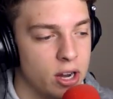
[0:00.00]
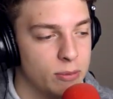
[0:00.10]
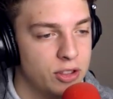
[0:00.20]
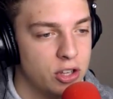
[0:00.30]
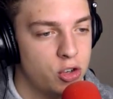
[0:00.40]

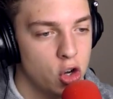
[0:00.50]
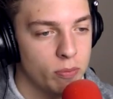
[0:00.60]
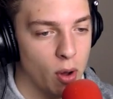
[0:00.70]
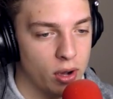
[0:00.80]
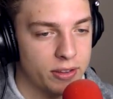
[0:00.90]
on with the
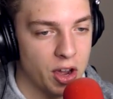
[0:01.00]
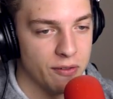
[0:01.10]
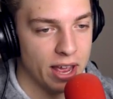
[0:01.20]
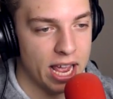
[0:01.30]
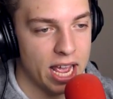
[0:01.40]
jukebox
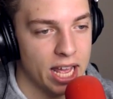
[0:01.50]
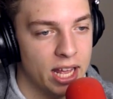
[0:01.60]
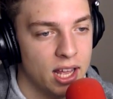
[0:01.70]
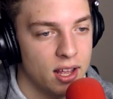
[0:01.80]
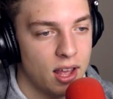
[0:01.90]
over
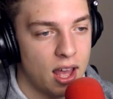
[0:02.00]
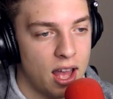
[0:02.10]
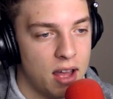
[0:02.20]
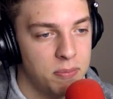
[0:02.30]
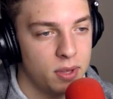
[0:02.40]
here?
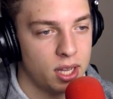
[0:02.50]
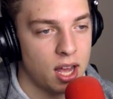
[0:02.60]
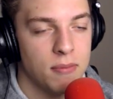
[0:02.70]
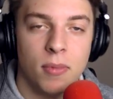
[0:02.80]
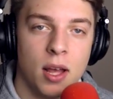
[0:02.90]
Um,
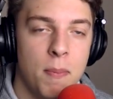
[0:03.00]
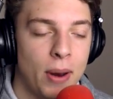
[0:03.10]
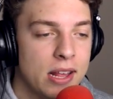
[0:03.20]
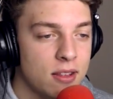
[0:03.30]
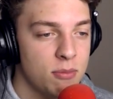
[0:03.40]
come, come
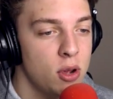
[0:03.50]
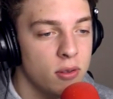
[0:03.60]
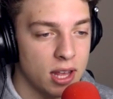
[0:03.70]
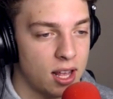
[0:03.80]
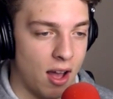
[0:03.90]
play some
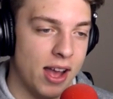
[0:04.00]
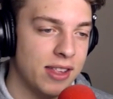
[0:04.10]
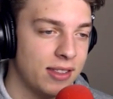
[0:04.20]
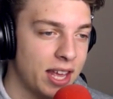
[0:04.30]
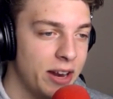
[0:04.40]
music,
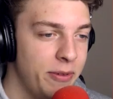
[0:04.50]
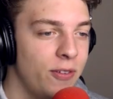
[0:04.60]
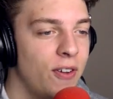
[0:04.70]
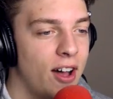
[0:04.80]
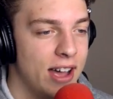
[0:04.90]
guys. It's gonna be
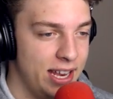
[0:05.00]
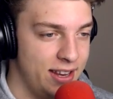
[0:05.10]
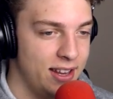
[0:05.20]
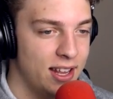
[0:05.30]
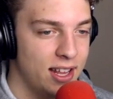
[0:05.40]

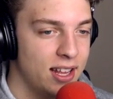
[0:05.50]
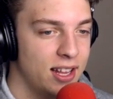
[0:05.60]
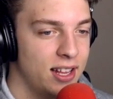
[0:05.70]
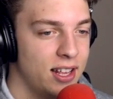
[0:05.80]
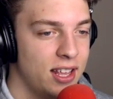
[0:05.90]
fine.
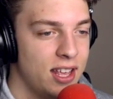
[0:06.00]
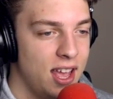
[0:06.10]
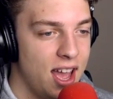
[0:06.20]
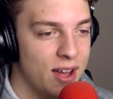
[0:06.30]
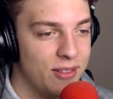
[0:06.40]
Oh,
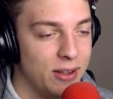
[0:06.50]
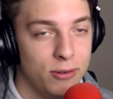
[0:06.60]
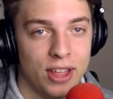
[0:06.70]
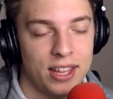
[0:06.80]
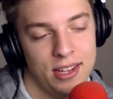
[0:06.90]
yeah. yeah.
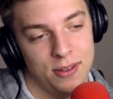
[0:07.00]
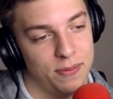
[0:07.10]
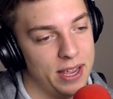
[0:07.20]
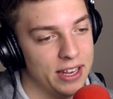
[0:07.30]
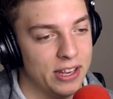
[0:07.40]
Oh, they seem
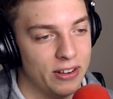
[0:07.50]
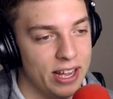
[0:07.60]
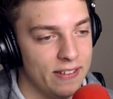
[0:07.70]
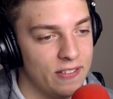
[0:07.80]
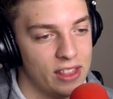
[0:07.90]
to be into
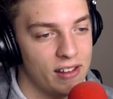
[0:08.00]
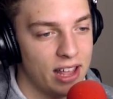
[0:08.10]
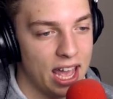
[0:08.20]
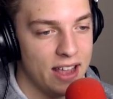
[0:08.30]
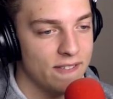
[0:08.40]
it.
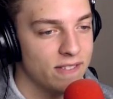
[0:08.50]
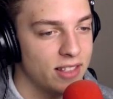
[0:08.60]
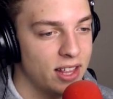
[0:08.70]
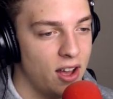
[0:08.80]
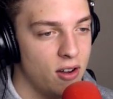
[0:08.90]

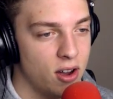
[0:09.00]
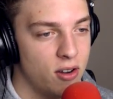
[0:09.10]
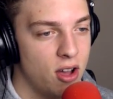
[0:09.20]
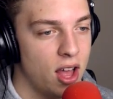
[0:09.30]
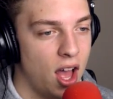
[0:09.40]
Okay.
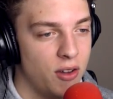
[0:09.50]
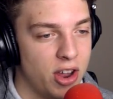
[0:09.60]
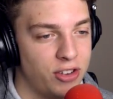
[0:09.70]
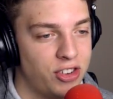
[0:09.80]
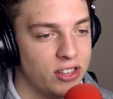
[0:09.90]
Oh, oh, oh
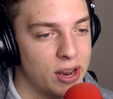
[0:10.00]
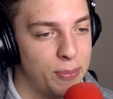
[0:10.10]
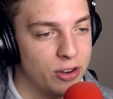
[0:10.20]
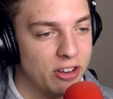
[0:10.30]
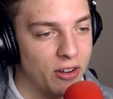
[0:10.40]
no, she's gonna
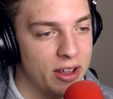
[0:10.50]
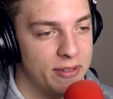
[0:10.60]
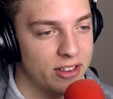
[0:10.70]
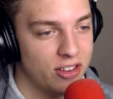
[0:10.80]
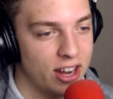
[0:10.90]
push it on him,
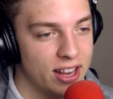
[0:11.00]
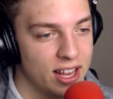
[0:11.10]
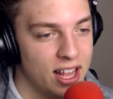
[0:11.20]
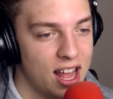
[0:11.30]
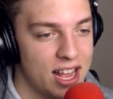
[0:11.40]
isn't she?
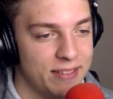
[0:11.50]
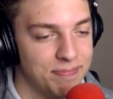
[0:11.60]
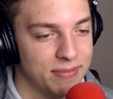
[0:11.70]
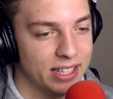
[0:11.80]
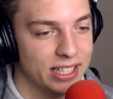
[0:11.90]
I.